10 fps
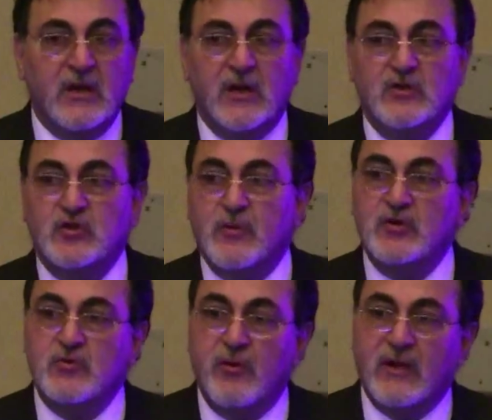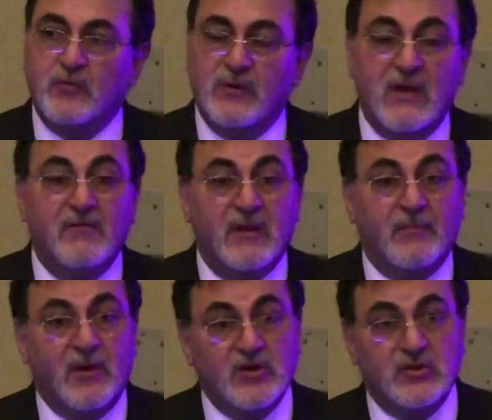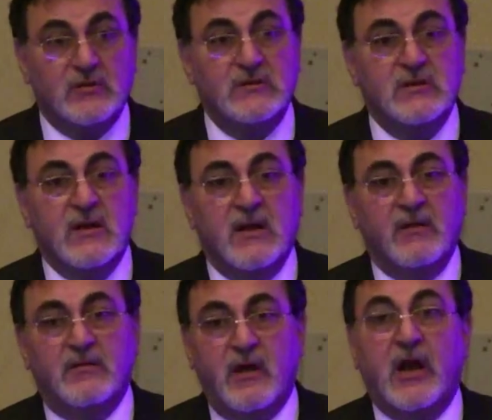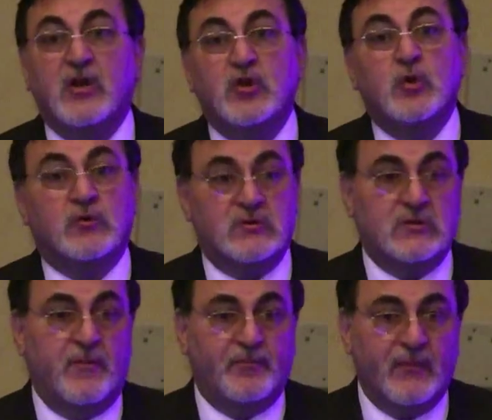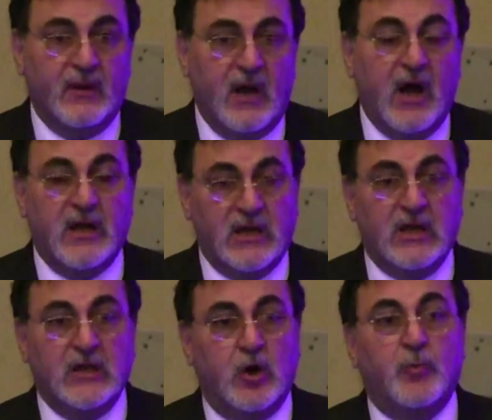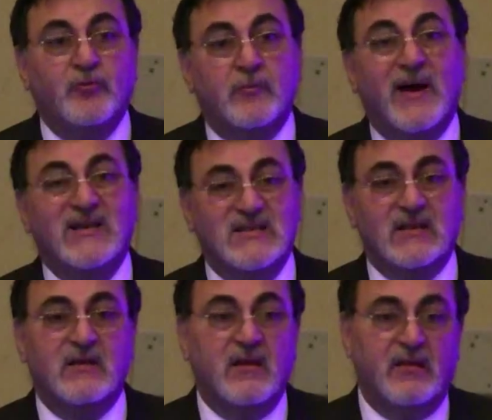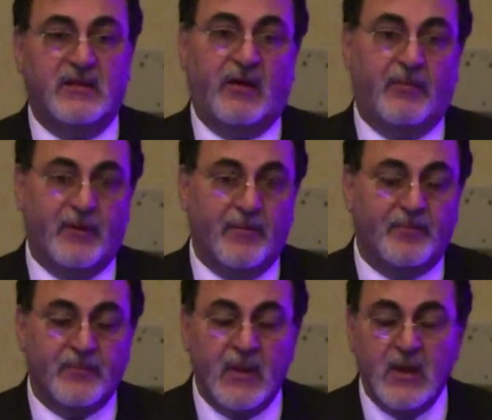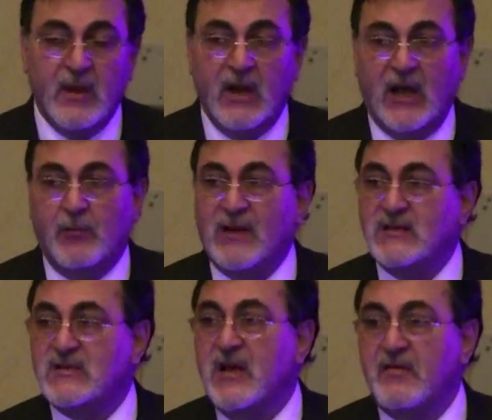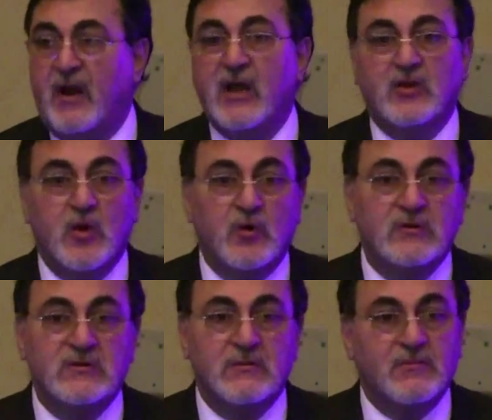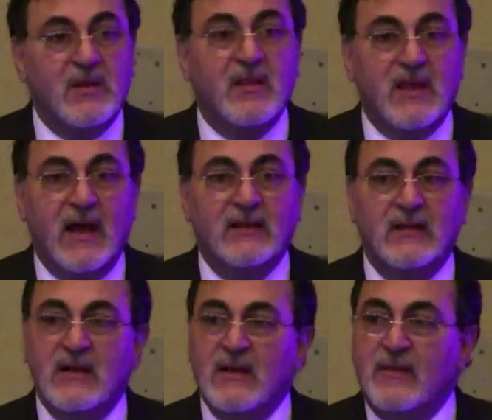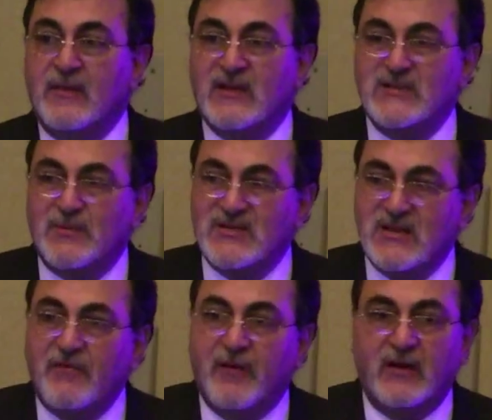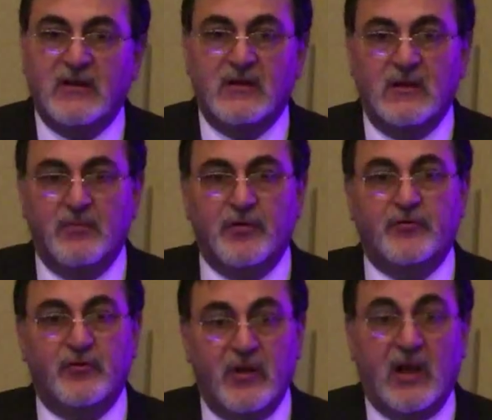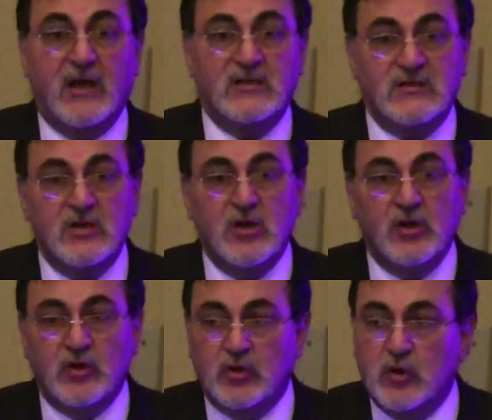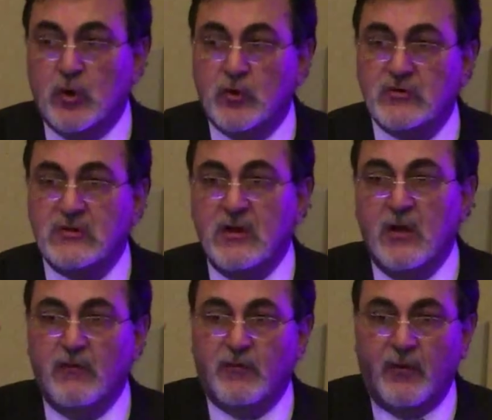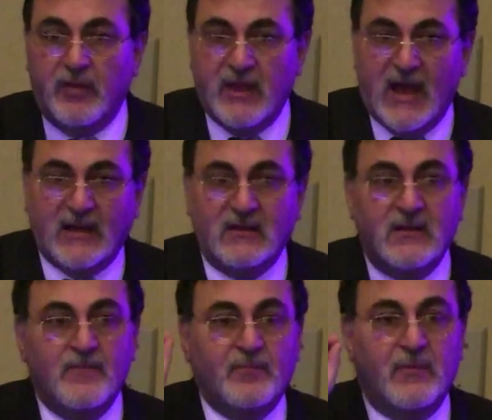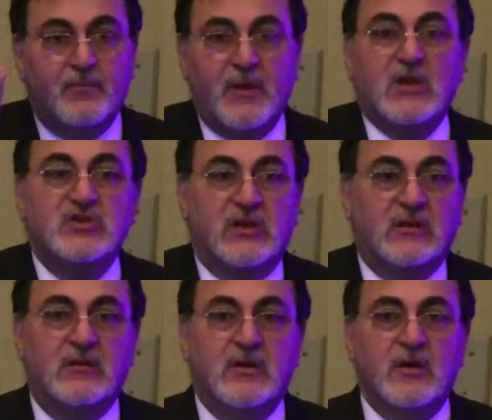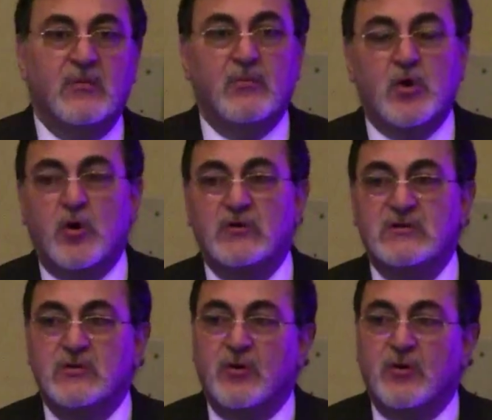is to make sure that we give the patients the right dose, i.e. optimizing therapy. And when I say the right dose, I mean that the specific personalized dose for that patient, because